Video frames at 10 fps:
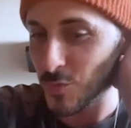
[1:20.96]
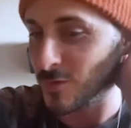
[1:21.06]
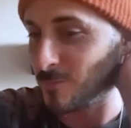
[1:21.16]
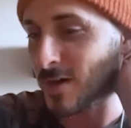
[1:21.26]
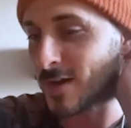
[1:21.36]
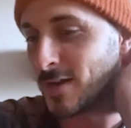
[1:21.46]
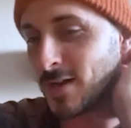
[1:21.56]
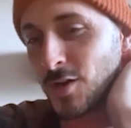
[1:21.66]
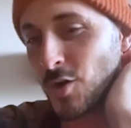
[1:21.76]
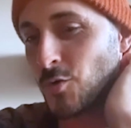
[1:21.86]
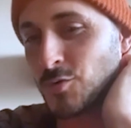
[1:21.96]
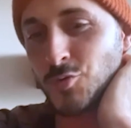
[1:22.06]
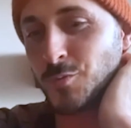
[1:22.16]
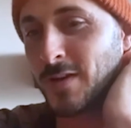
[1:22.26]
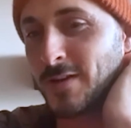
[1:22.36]
one of my uh,
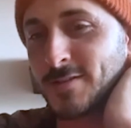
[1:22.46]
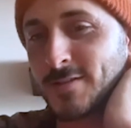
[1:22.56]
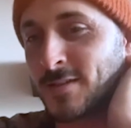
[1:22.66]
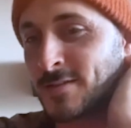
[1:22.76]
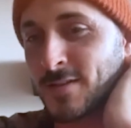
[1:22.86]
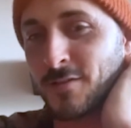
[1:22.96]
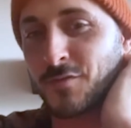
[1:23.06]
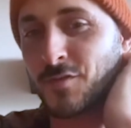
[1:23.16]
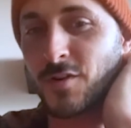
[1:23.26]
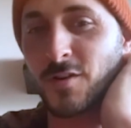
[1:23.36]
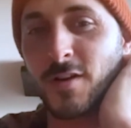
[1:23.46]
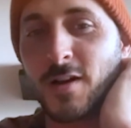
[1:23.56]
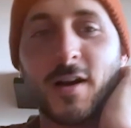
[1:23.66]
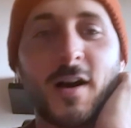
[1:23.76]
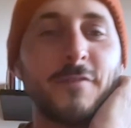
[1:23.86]
go-to places after uh,
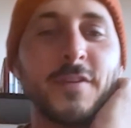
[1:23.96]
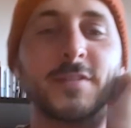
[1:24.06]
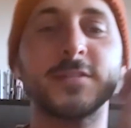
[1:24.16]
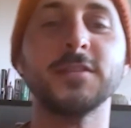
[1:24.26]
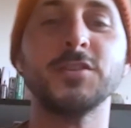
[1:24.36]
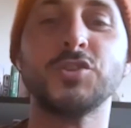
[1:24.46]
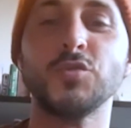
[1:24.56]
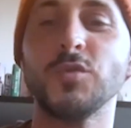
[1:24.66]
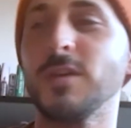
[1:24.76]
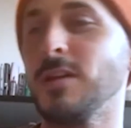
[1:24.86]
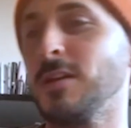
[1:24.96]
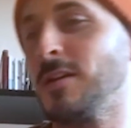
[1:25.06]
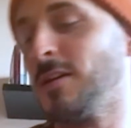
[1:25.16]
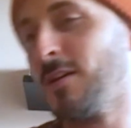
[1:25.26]
obviously shooting